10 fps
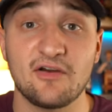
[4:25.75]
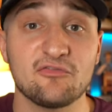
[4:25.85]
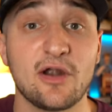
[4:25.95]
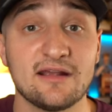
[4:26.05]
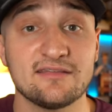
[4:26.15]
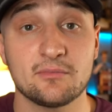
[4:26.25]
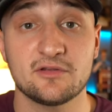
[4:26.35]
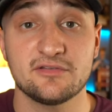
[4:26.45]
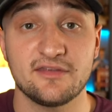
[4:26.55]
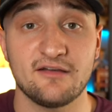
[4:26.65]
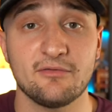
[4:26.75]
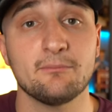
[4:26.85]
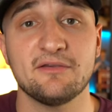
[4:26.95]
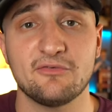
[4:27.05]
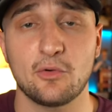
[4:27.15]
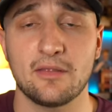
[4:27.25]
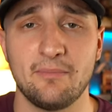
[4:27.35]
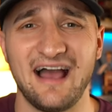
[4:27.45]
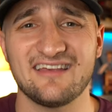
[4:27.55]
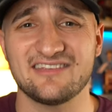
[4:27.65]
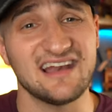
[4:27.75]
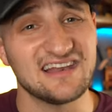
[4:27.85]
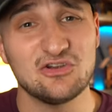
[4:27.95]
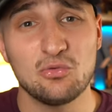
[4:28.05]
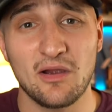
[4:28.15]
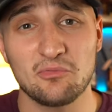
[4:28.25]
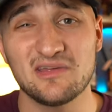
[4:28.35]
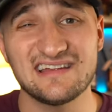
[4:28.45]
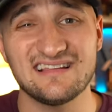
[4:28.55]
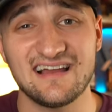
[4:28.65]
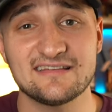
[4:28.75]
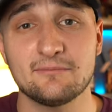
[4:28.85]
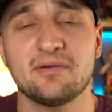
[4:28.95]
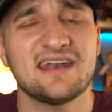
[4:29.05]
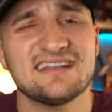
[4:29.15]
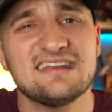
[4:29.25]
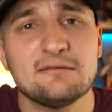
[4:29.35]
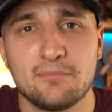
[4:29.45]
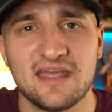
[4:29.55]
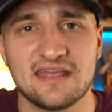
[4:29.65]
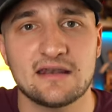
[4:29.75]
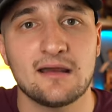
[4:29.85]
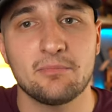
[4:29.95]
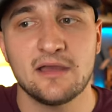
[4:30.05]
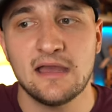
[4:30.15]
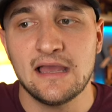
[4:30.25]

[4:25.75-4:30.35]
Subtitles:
I've tried some of their stuff before in the past and I knew I really liked it, but I didn't pick it up.